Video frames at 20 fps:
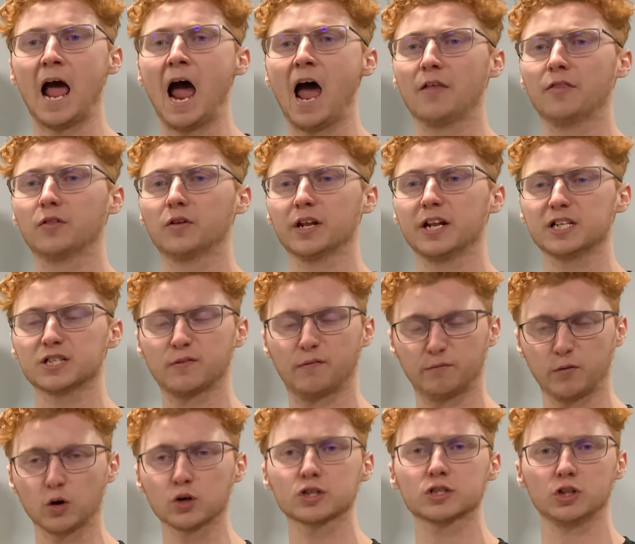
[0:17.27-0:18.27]
athlete is
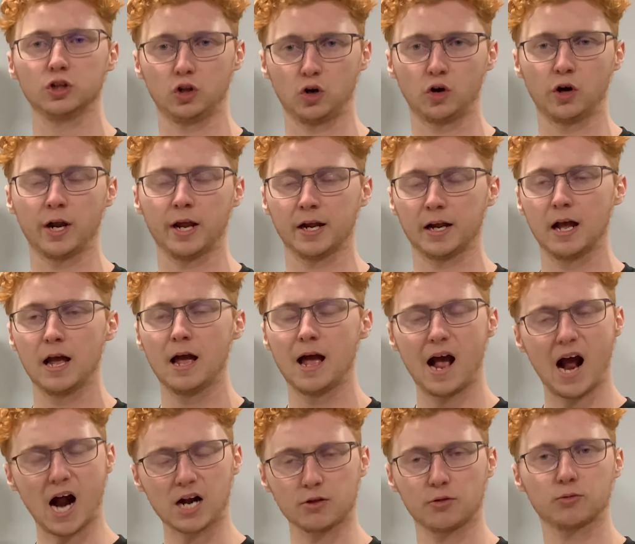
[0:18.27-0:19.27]
first learning
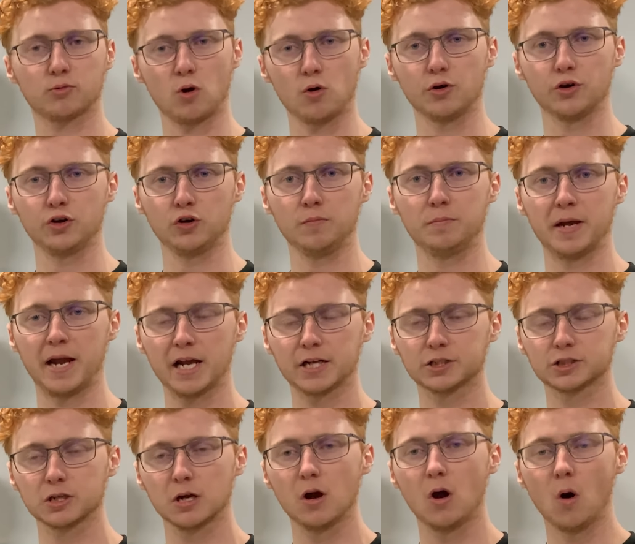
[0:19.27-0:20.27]
how to throw a new
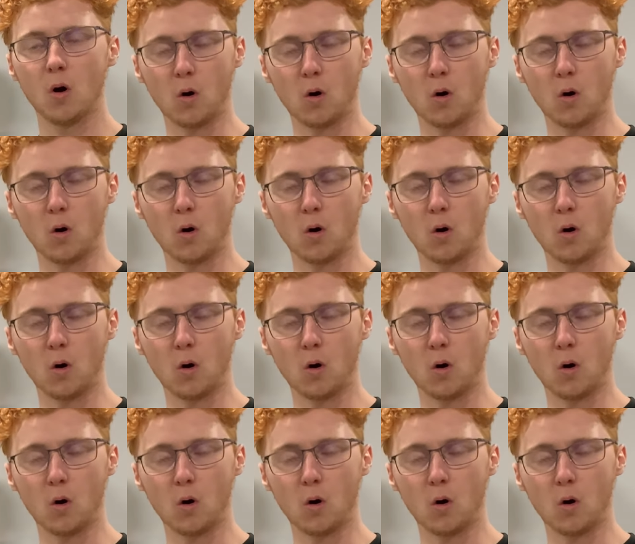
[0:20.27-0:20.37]
pitch,